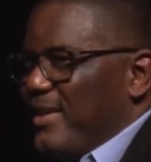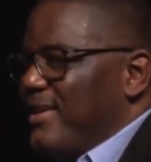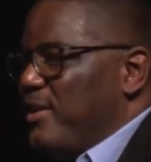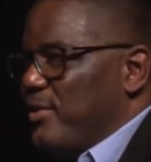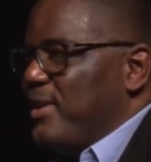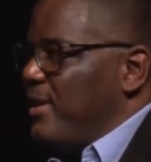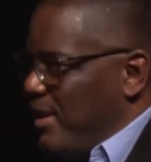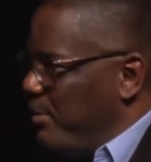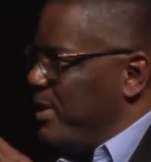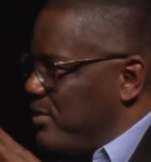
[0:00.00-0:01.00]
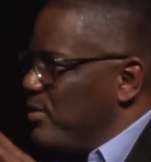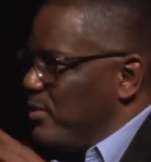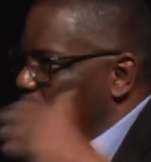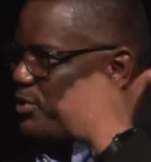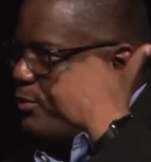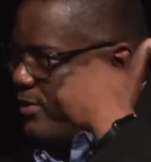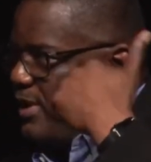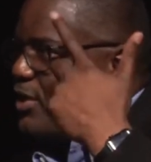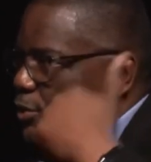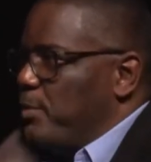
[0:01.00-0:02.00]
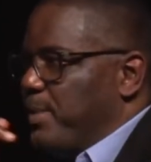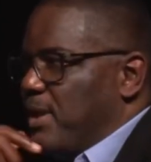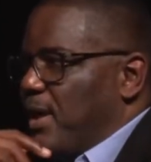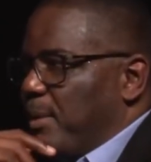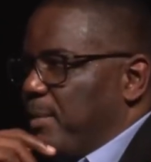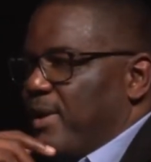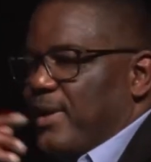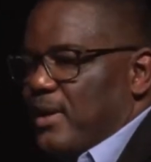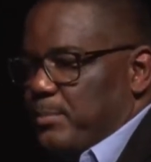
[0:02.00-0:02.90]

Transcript: it limits what you think you can become. Yeah.